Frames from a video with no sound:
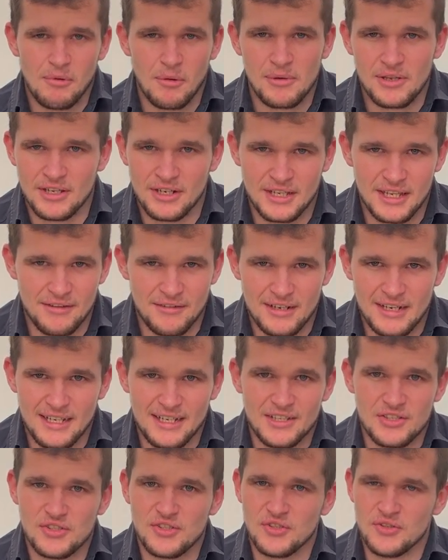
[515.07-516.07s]
gonna give it like
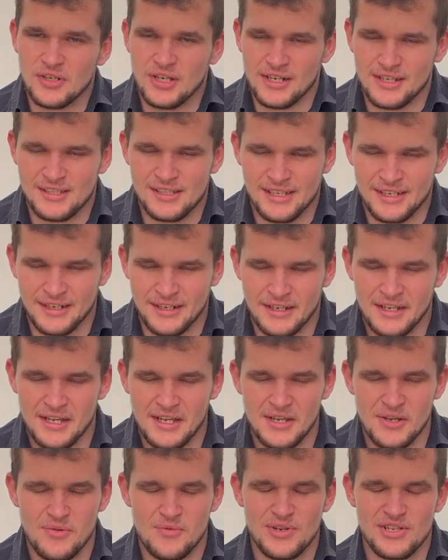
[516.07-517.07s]
a 2 out of 10,
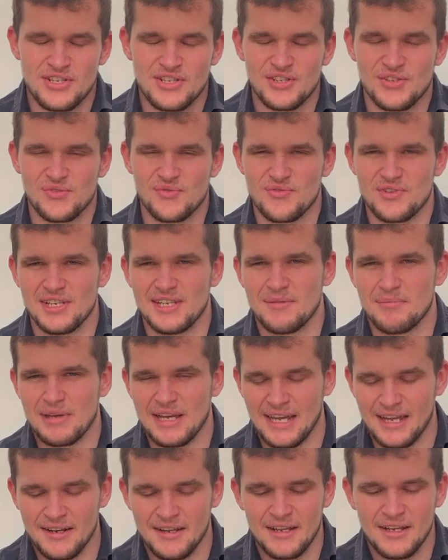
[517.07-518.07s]
which is really
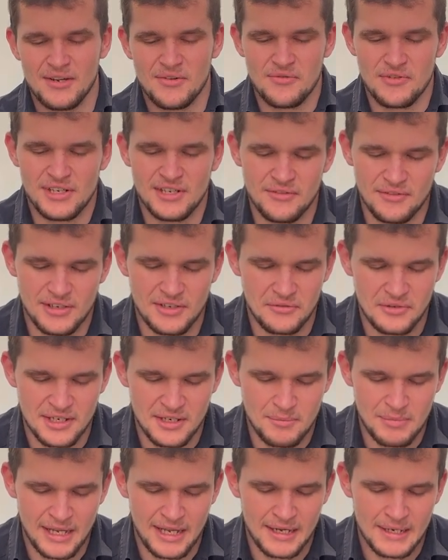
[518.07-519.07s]
bad, really, really, really
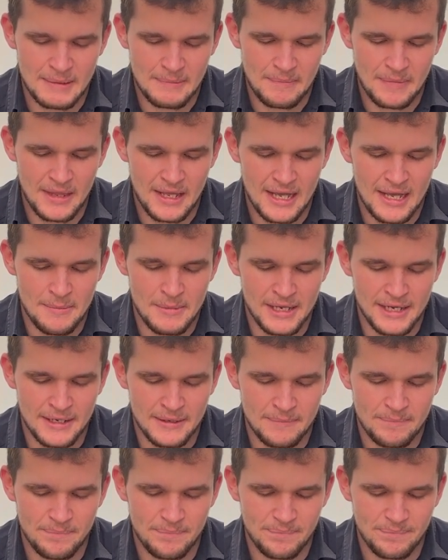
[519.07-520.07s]
bad. I
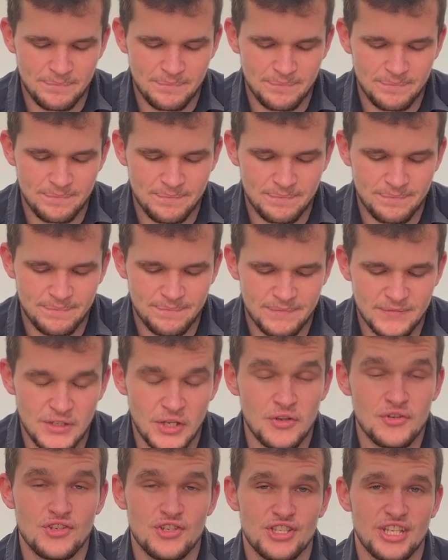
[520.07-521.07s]
mean,
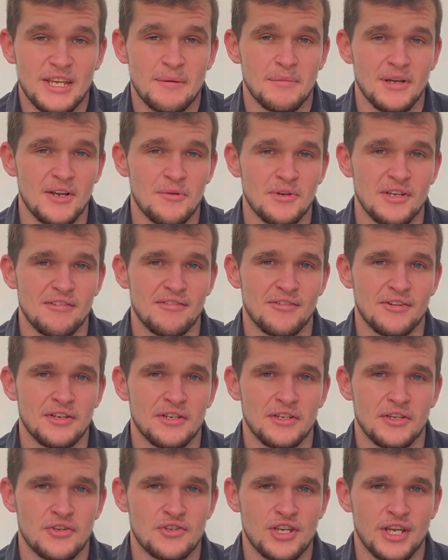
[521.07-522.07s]
don't just take my word for
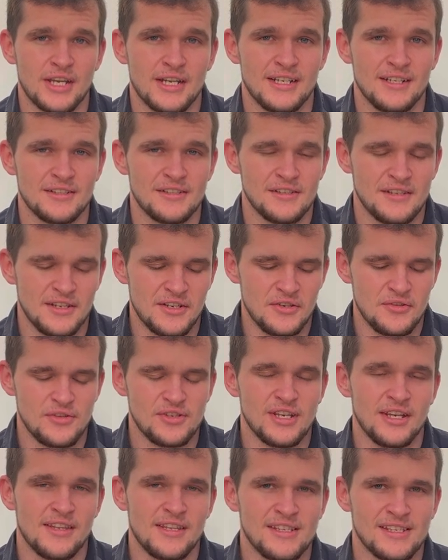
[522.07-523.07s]
it, go check it out. So they do
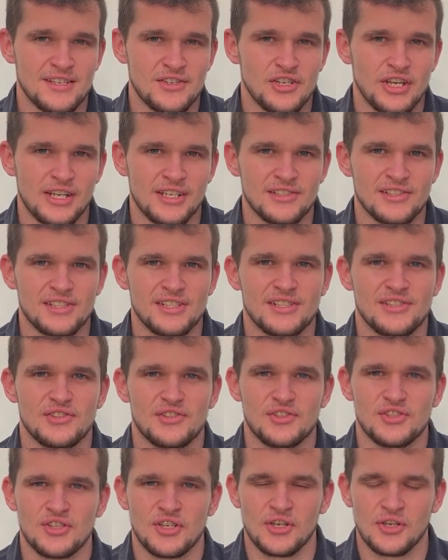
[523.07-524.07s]
sell these at Checkers.
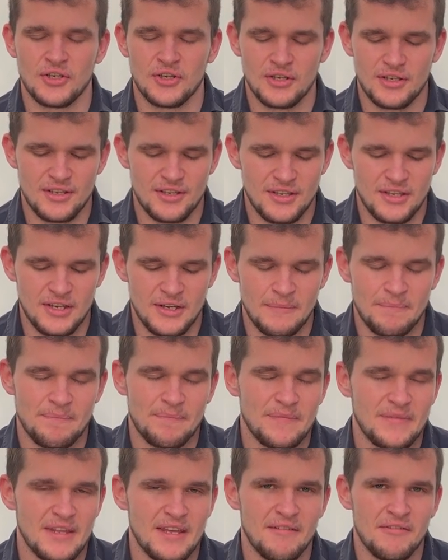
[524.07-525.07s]
So yeah,
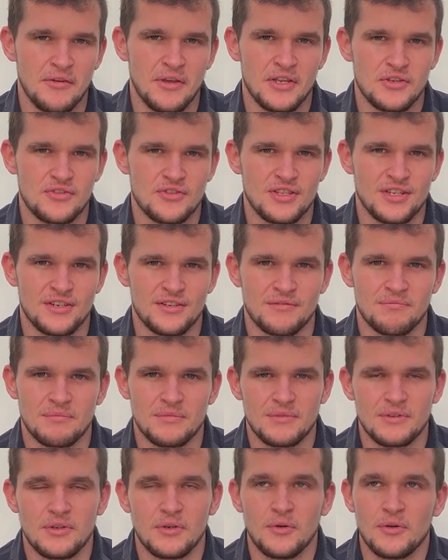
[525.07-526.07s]
if you're interested in,
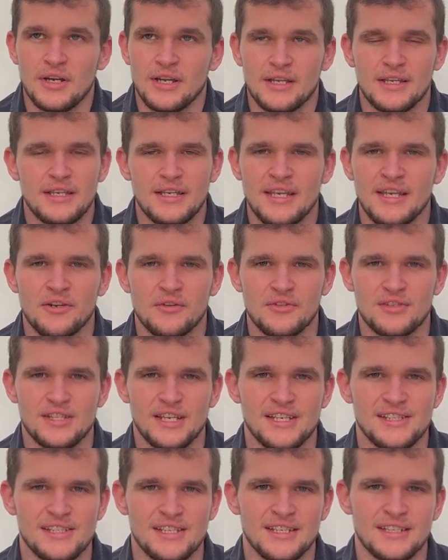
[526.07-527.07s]
or like keen on
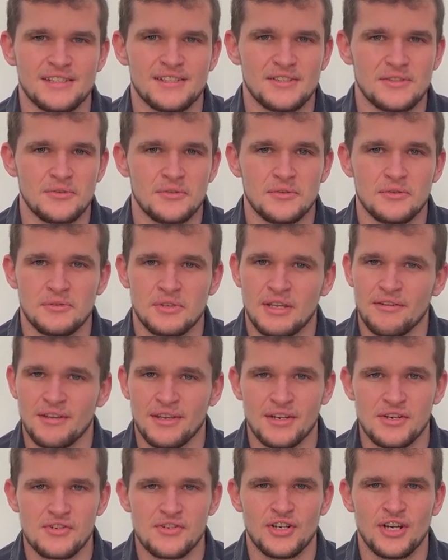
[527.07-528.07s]
tasting it or giving it
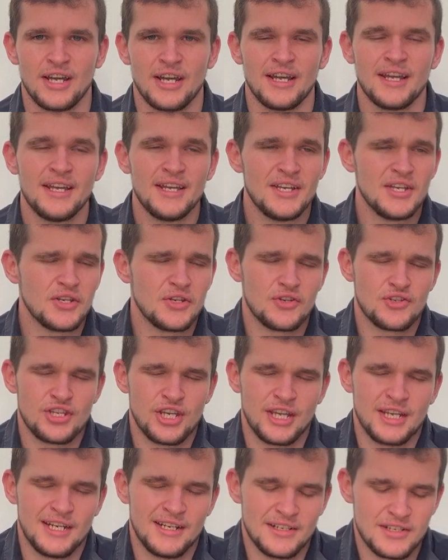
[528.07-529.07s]
a try, go
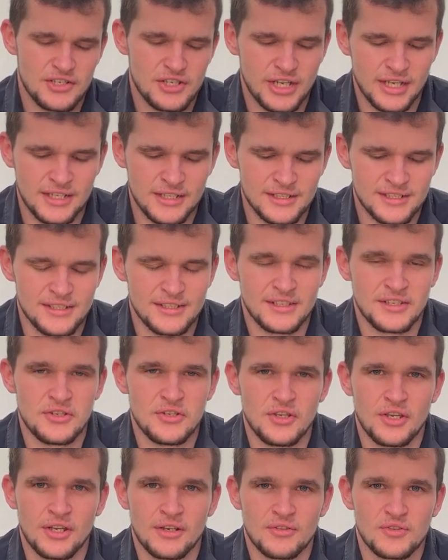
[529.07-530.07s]
check it out at Checkers, and then you
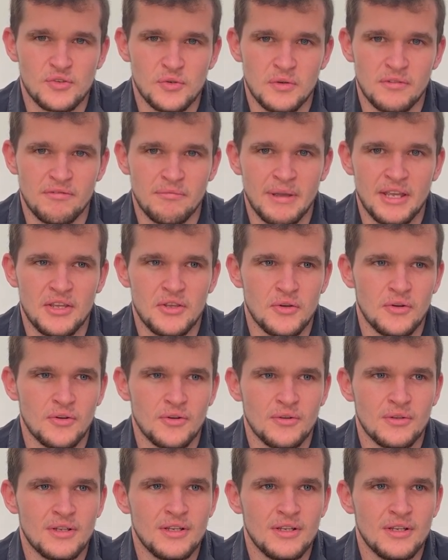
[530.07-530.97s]
can sort of make your